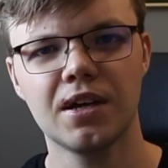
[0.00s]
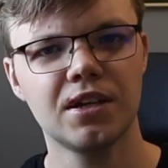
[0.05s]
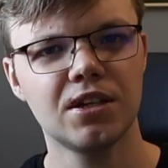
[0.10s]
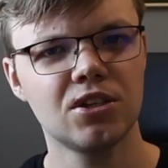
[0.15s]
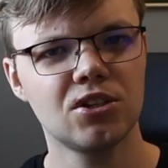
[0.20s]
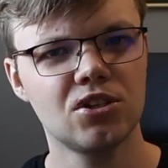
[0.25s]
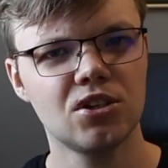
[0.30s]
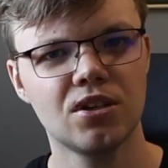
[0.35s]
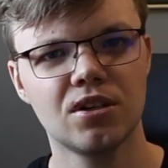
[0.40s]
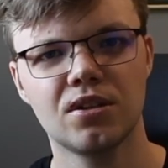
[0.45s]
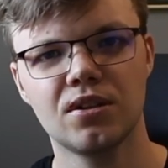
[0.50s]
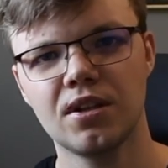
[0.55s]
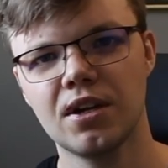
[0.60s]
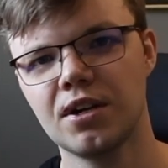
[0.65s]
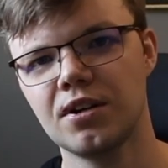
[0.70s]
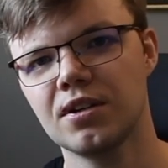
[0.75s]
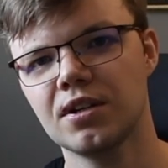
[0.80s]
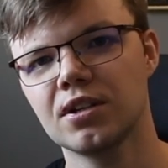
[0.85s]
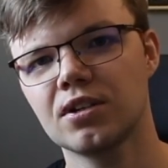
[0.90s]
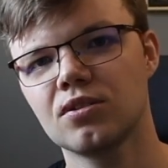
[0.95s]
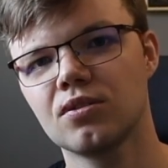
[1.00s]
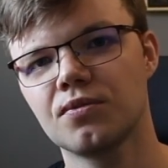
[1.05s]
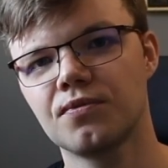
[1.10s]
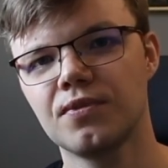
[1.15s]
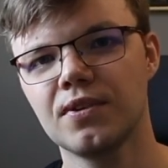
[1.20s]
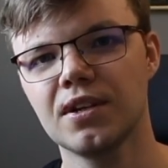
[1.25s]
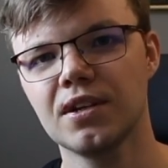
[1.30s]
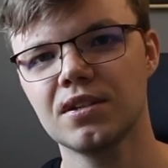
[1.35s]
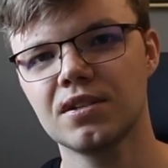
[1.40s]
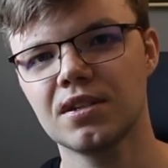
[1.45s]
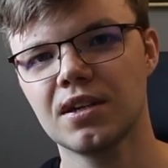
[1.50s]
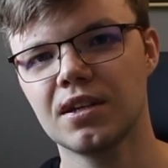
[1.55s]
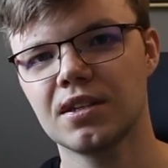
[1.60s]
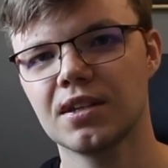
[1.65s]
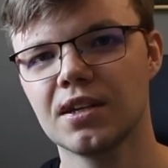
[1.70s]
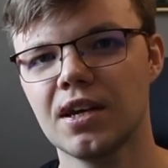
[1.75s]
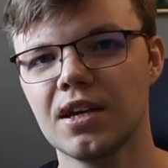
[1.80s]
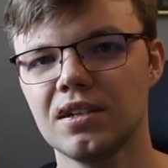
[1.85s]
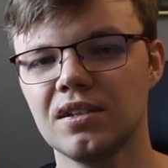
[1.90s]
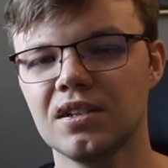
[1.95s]
enjoy learning new things
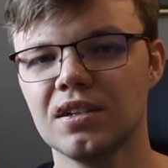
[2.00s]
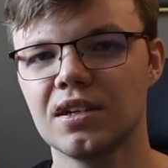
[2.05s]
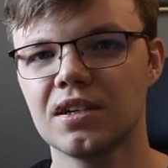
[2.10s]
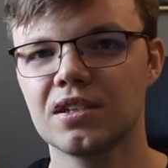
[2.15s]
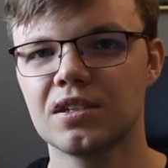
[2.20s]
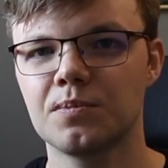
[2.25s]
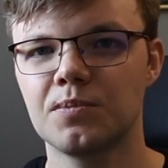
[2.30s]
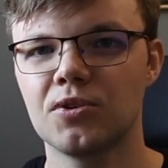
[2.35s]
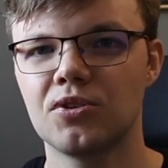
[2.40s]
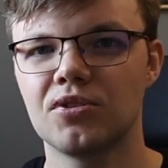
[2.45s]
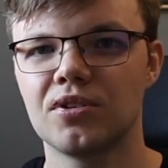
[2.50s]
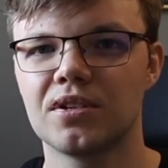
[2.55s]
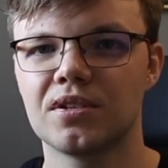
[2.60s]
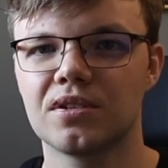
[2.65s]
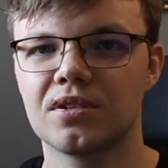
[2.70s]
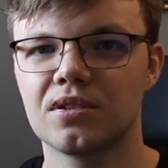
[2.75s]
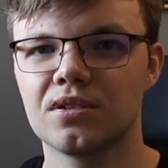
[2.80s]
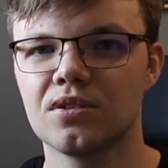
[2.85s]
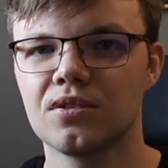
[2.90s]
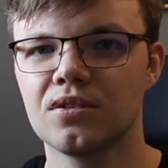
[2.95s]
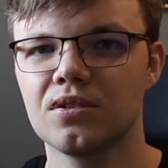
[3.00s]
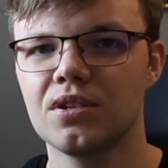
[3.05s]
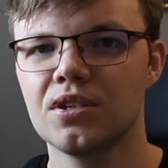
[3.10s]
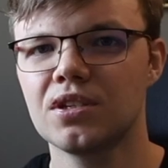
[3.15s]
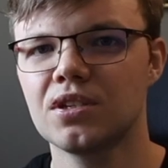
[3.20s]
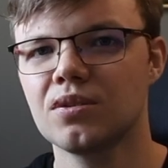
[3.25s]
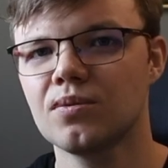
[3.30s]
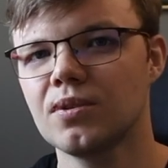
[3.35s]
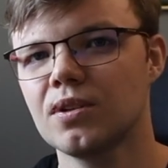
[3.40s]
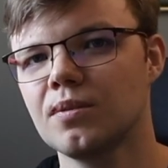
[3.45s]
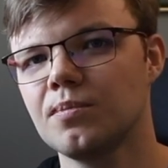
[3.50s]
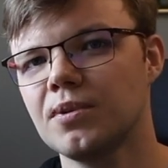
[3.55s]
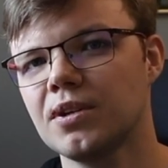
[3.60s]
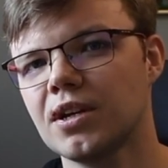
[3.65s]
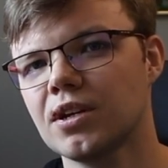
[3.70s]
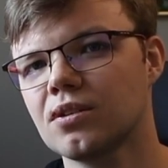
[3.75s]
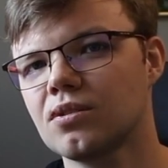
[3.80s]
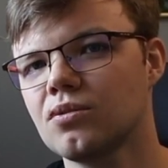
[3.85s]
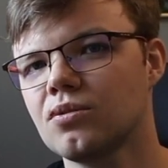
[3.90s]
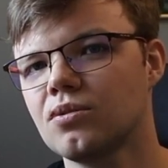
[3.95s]
and gaining experience, so this will be
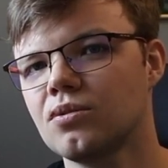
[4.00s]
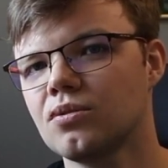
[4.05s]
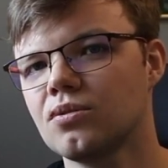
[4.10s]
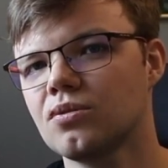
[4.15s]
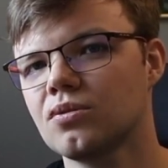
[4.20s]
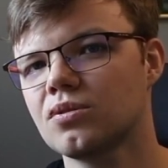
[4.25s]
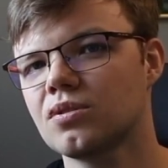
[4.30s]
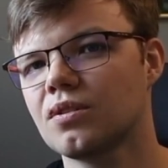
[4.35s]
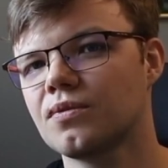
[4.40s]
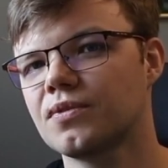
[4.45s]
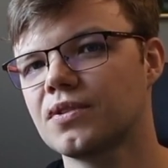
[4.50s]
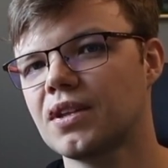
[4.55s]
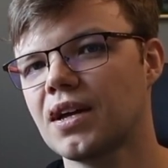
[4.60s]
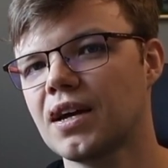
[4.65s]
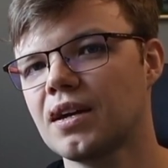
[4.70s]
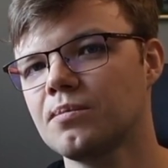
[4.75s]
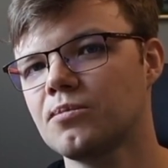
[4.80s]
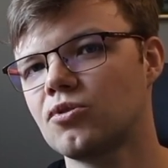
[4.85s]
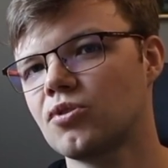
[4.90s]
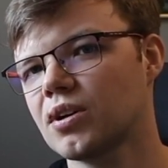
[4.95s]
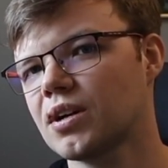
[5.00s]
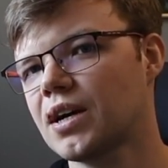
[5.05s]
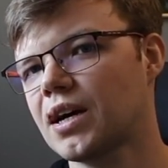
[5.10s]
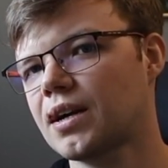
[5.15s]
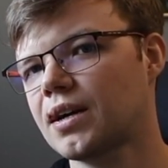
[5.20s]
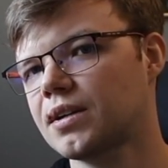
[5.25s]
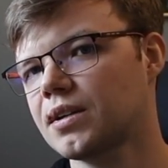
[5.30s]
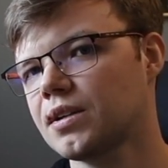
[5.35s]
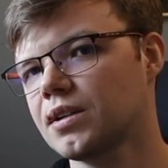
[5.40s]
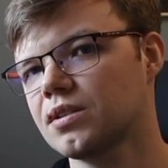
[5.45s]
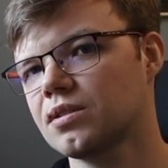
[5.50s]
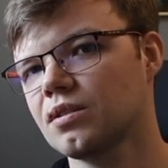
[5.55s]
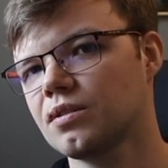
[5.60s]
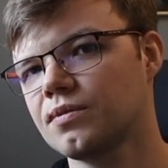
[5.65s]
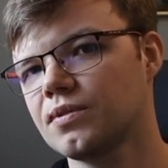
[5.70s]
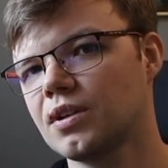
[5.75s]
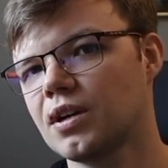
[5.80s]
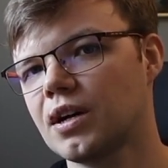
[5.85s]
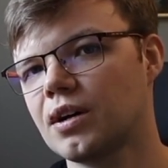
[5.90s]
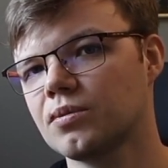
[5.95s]
a good use of time regardless
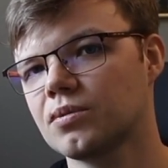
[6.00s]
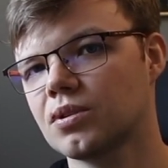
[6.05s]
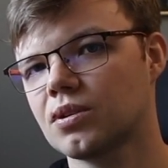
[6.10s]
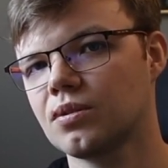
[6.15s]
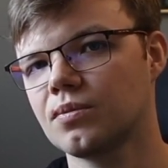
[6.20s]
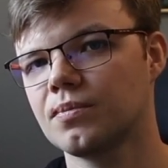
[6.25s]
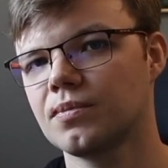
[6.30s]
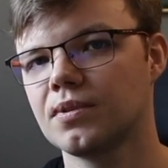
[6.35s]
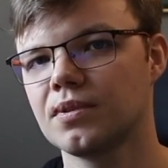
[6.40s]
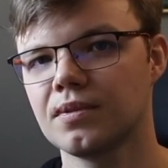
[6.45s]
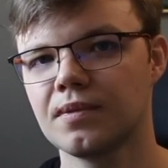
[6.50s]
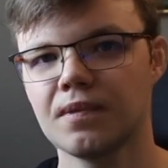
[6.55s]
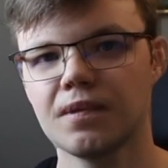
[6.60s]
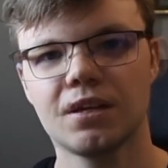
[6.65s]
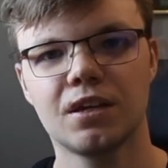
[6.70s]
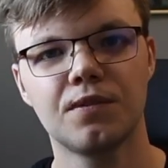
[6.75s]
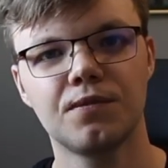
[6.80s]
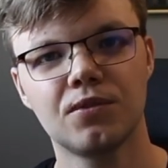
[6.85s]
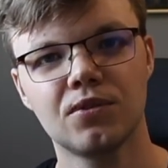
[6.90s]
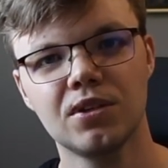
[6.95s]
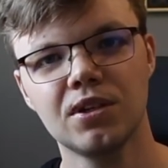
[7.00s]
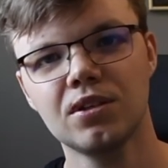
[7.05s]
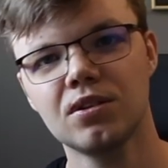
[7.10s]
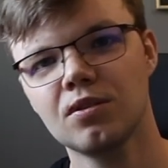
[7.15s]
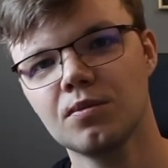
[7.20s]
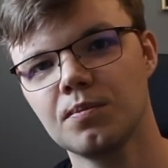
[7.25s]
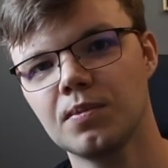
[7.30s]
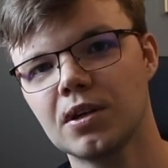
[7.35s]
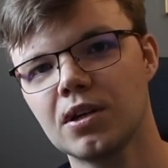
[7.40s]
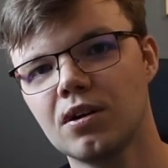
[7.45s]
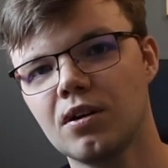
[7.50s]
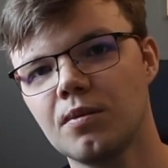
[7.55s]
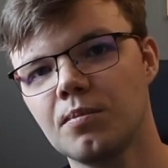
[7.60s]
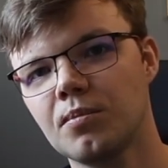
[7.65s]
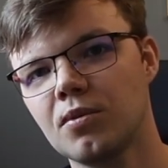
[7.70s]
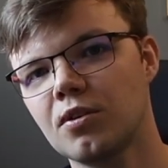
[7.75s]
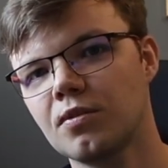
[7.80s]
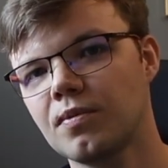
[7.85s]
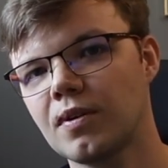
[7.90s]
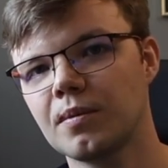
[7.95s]
of the outcome. If you need to become
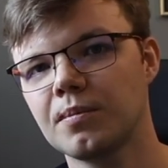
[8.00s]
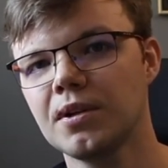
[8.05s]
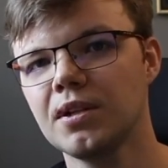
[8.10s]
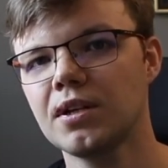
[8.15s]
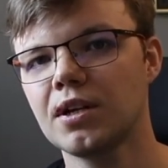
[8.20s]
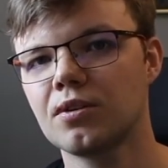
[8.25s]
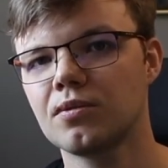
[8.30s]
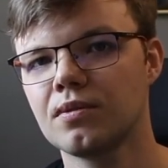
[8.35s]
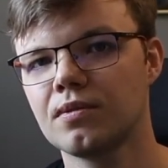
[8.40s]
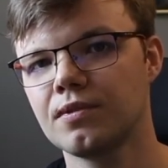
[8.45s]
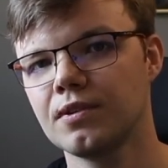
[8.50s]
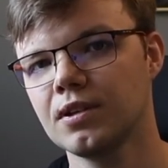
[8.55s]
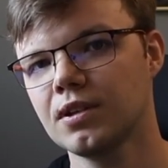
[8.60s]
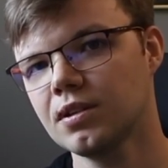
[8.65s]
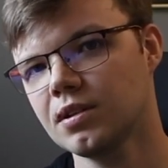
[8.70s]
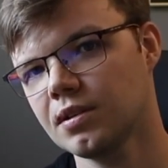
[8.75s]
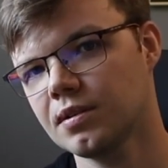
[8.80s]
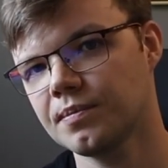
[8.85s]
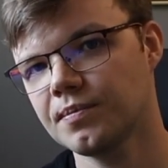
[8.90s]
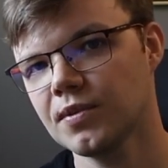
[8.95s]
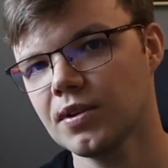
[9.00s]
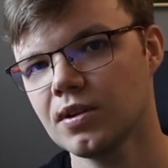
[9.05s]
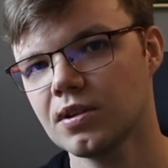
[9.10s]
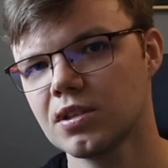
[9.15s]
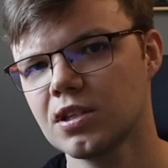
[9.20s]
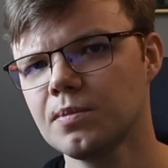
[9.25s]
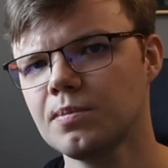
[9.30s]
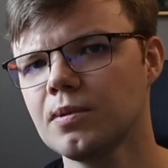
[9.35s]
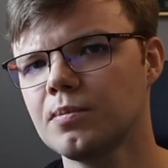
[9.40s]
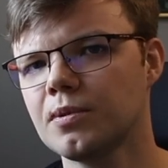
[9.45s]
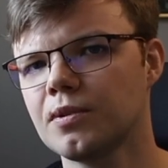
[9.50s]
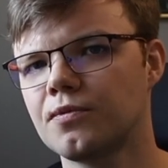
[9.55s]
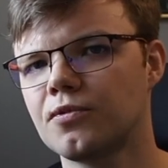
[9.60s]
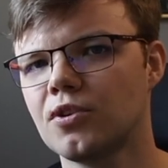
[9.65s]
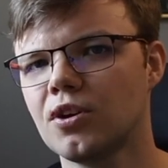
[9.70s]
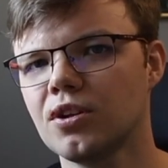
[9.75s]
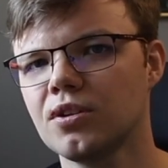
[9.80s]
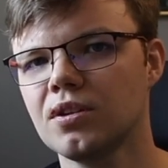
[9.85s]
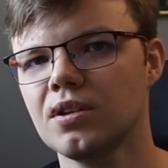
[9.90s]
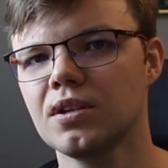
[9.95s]
more familiar with it,
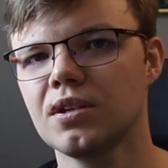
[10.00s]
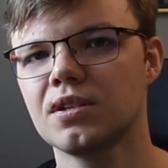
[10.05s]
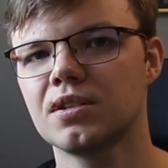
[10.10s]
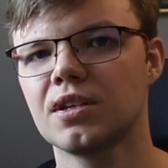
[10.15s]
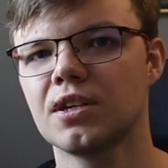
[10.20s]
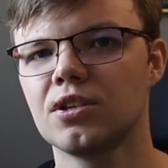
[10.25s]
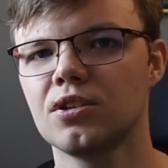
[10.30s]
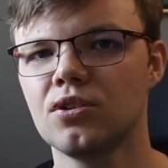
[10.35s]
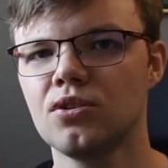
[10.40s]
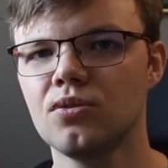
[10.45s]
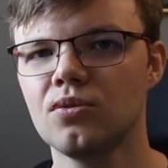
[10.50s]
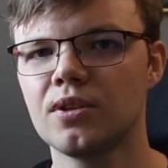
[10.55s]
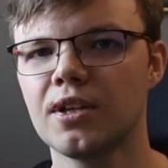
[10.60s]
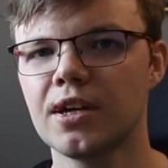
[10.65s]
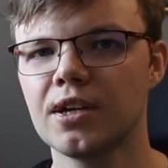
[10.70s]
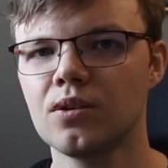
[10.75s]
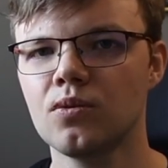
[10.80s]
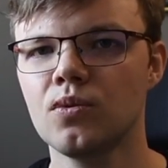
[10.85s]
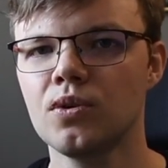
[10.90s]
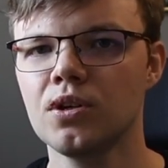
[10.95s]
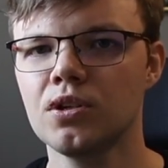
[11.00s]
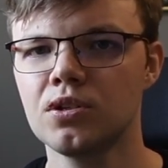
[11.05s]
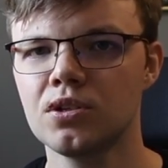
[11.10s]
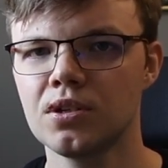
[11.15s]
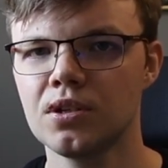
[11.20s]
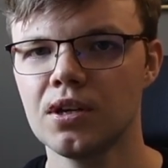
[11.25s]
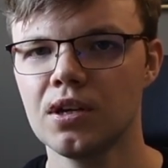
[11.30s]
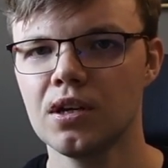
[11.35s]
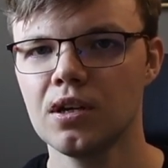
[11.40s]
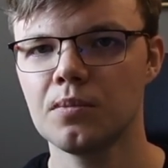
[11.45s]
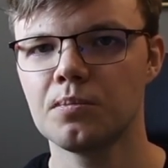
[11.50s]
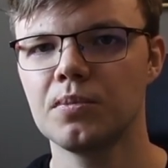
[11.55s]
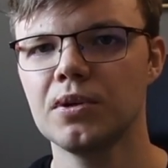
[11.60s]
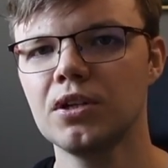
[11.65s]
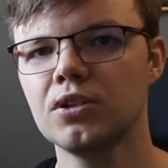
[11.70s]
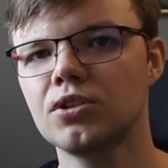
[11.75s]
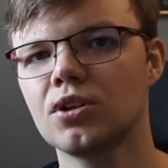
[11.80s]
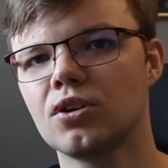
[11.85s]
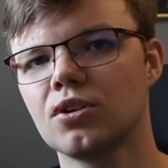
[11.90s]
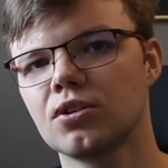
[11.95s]
CppFront is a new language
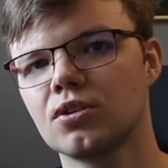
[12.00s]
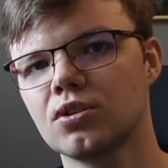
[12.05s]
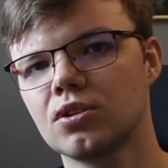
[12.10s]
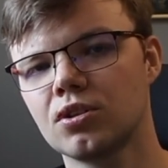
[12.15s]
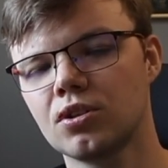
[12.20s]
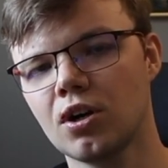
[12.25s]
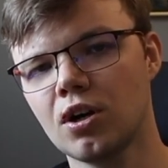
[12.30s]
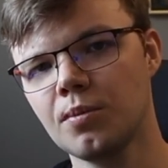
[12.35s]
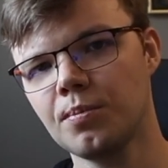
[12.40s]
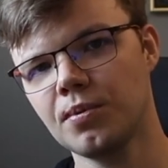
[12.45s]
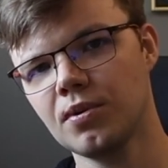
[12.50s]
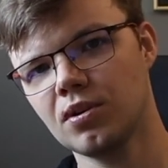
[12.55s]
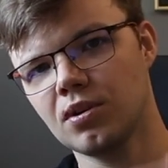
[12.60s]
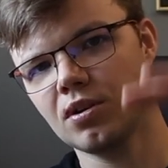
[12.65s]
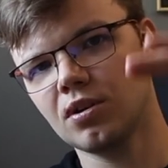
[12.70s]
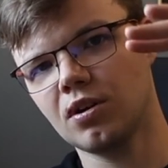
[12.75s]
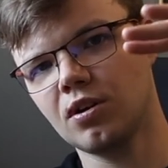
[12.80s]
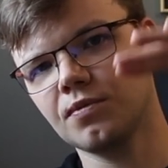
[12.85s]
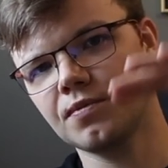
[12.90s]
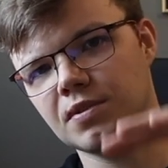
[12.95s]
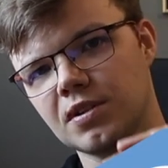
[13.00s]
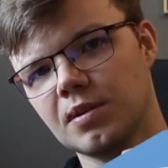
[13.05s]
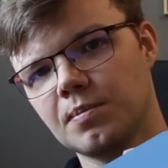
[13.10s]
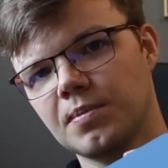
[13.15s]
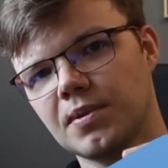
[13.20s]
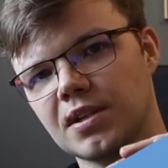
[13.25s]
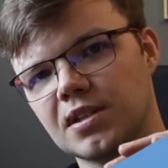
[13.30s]
built on top of C++.